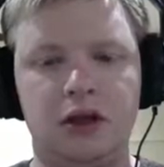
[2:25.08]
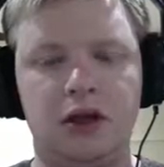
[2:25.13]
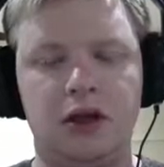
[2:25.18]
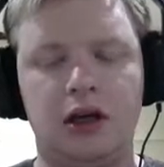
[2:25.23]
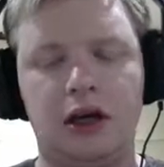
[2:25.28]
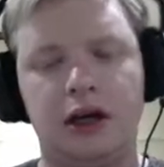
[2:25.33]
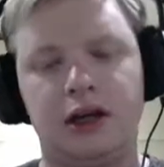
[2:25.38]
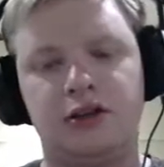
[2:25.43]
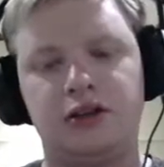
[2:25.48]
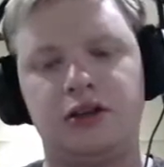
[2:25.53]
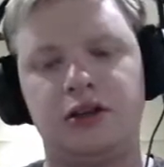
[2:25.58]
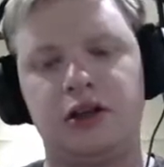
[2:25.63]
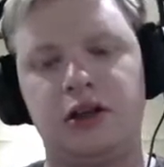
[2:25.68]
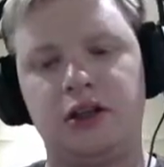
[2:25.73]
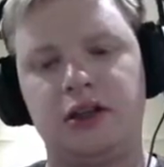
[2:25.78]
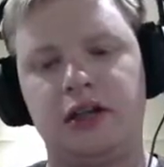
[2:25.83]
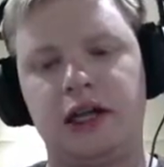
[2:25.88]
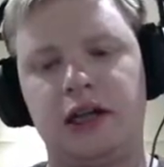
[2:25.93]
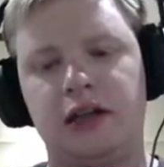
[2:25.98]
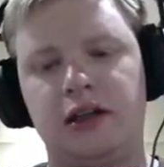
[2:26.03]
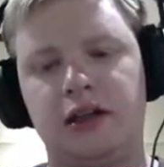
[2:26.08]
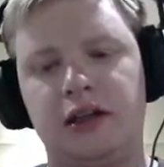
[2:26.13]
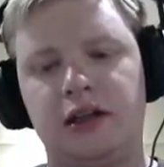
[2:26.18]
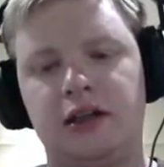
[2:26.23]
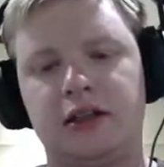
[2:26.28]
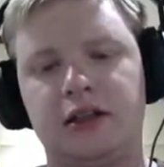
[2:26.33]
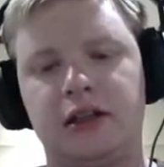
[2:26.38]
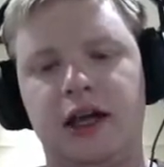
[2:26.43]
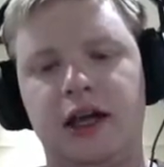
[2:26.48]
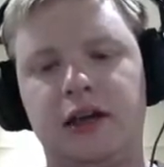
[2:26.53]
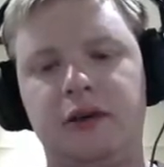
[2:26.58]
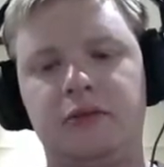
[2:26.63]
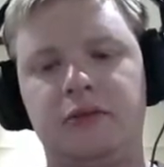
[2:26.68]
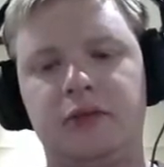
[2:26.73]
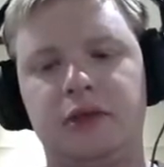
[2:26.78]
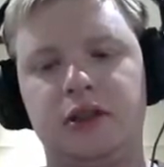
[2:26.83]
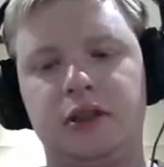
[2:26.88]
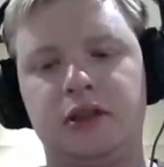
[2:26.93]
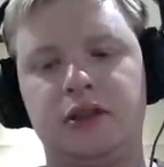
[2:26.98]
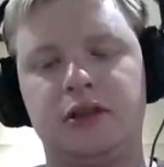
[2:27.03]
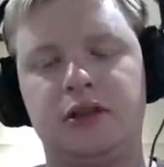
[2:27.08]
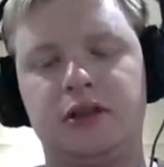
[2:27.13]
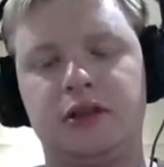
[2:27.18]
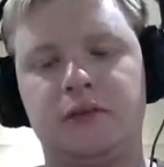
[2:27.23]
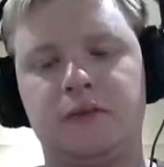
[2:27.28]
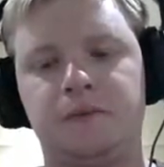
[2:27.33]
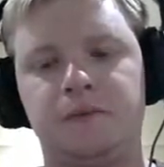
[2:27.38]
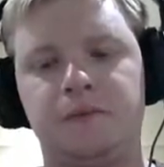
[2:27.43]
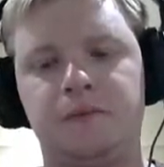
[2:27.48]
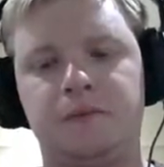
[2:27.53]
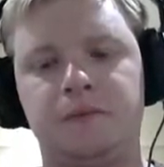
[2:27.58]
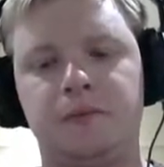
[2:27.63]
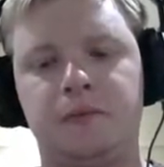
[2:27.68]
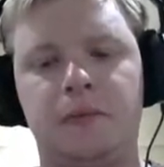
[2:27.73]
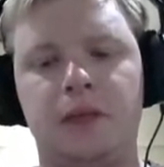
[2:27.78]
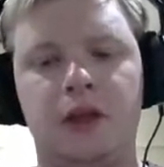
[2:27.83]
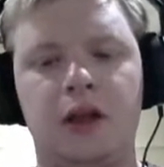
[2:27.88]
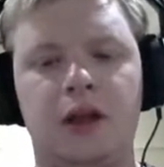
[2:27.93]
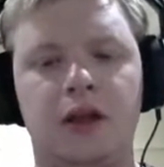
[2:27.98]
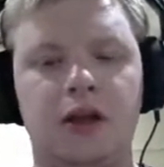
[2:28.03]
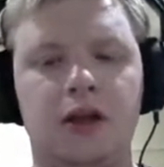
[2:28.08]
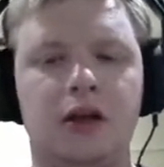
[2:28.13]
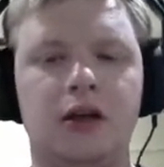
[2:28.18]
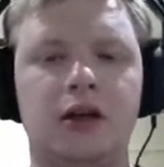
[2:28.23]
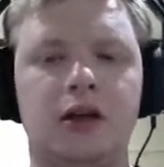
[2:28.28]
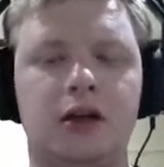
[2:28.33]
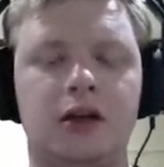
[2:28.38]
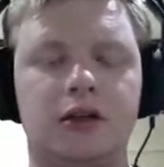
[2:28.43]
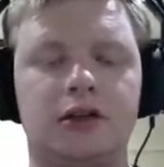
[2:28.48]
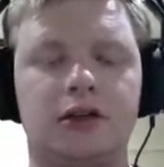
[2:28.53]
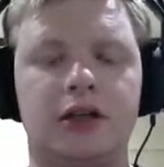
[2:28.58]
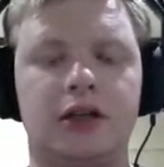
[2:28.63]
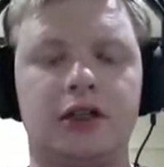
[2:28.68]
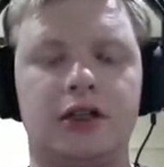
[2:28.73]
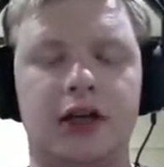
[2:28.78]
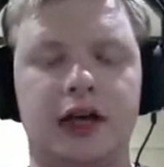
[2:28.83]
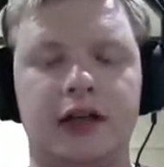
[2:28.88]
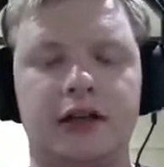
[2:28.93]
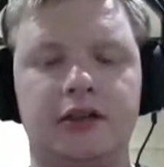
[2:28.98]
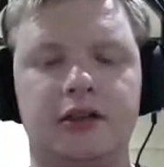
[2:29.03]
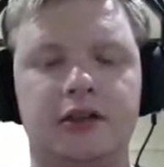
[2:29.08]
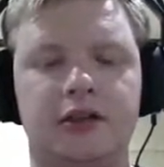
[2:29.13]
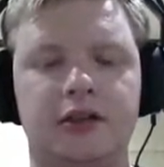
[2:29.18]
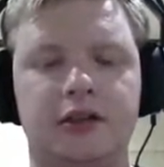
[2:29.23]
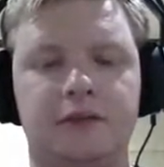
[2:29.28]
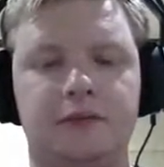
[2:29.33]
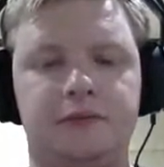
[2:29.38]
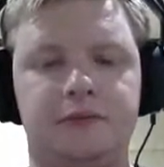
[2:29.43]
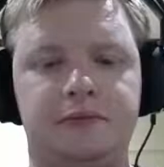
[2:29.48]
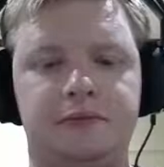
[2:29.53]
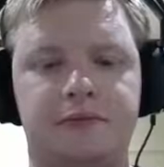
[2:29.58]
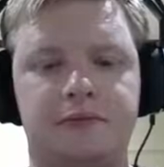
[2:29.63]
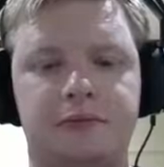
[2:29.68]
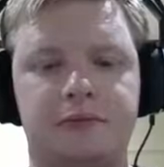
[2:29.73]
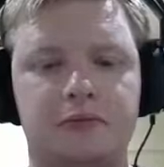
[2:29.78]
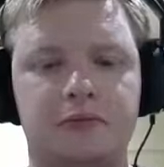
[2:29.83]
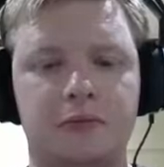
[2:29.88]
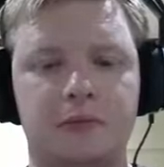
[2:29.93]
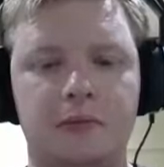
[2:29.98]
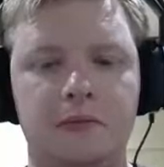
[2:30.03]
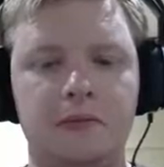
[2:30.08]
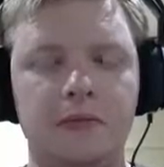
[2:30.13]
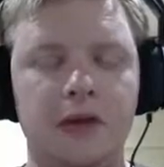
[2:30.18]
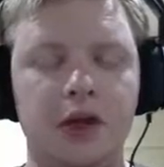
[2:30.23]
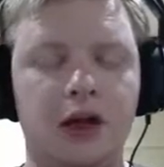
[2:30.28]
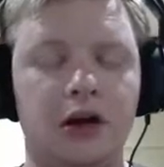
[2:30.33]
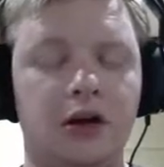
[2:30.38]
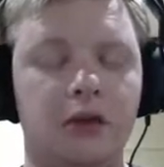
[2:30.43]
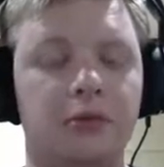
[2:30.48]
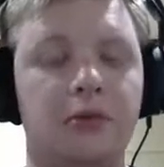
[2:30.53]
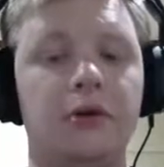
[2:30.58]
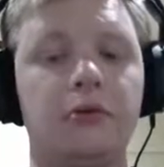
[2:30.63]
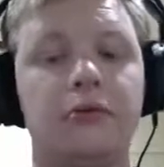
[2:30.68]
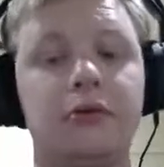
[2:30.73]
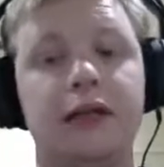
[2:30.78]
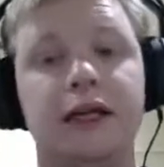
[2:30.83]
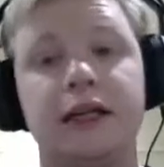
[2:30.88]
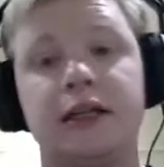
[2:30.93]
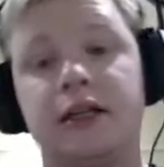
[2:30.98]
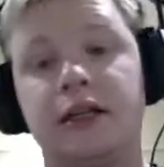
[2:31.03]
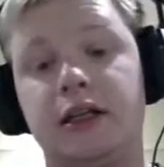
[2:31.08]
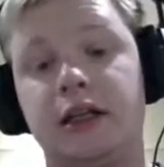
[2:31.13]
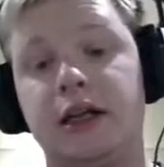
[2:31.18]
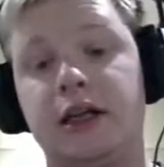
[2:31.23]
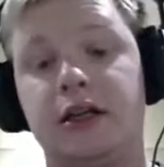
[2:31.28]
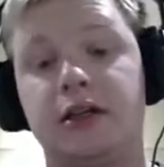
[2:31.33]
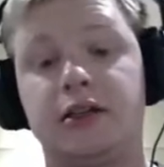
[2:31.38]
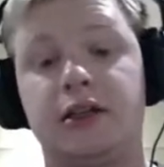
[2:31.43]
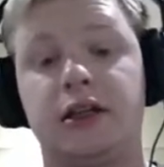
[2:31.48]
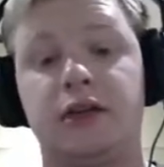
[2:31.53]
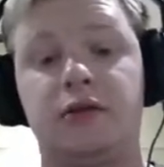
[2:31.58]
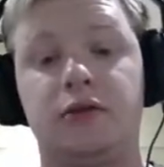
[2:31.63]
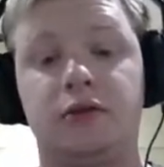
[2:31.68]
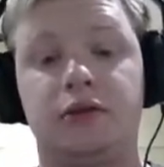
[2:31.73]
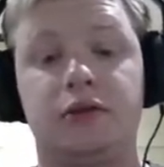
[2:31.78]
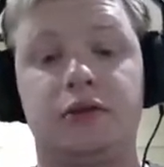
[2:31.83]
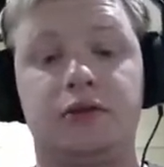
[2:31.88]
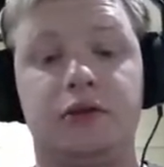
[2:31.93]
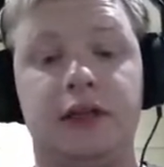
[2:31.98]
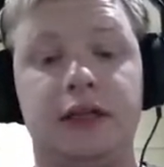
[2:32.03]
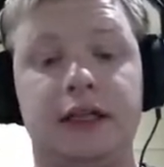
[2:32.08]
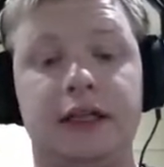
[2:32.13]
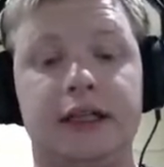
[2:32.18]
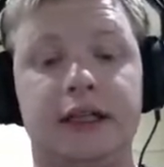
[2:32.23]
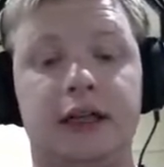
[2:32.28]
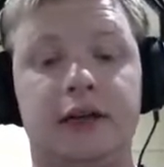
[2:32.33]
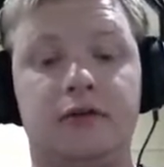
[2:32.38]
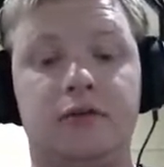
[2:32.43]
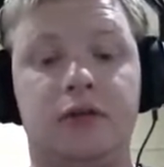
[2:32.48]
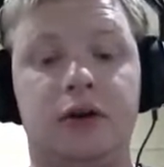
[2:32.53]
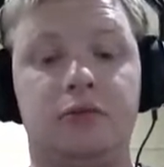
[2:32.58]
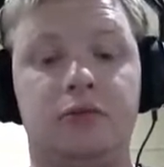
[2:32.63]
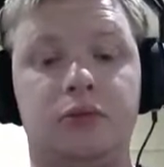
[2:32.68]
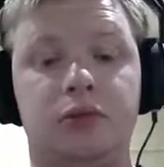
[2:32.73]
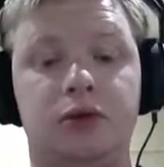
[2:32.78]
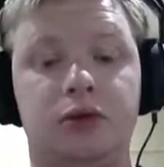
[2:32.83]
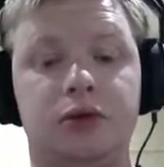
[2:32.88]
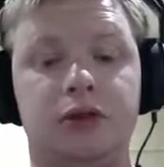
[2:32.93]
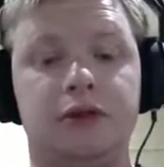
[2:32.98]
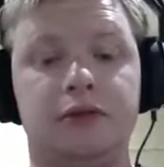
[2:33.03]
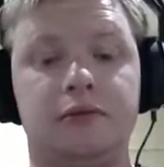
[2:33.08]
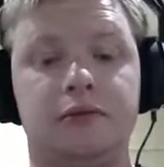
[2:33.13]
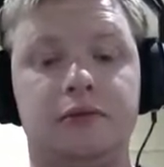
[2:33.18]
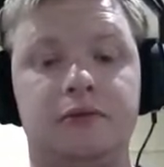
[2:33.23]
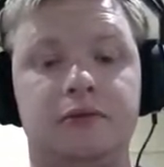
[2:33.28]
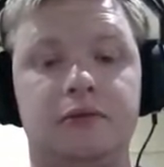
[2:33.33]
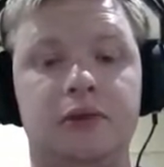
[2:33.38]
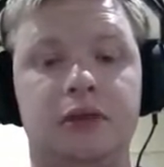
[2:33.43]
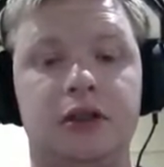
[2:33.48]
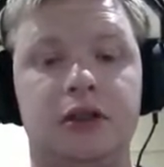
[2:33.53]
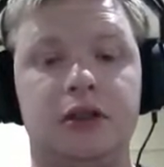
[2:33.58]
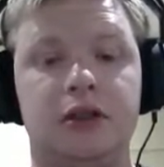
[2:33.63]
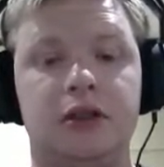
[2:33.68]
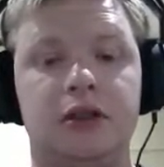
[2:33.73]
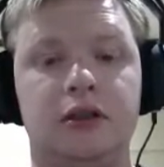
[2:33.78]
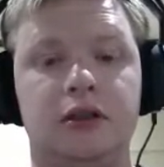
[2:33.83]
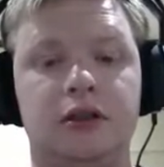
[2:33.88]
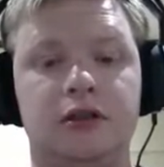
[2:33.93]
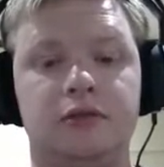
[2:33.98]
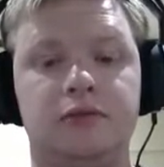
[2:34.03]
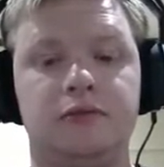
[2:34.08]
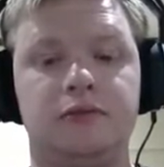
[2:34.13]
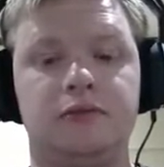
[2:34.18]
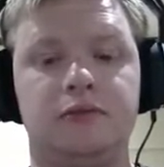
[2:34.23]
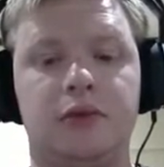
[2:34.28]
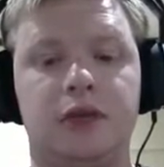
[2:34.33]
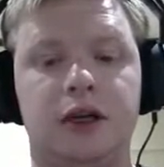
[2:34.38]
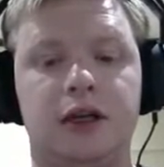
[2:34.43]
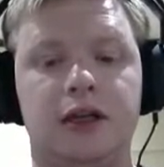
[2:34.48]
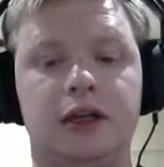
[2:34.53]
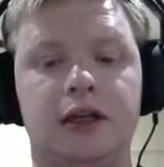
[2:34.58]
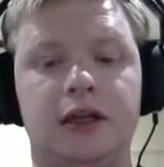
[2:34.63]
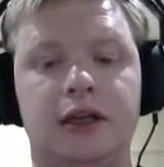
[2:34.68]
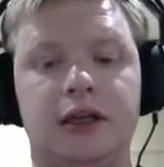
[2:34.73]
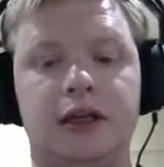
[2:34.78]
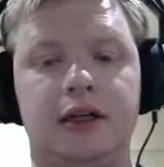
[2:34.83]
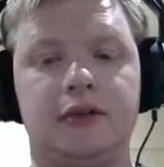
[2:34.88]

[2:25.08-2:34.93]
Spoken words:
And it's not exactly the same as, because they changed it. And I'll probably get to LEGO Star Wars 3 at one point. But yeah.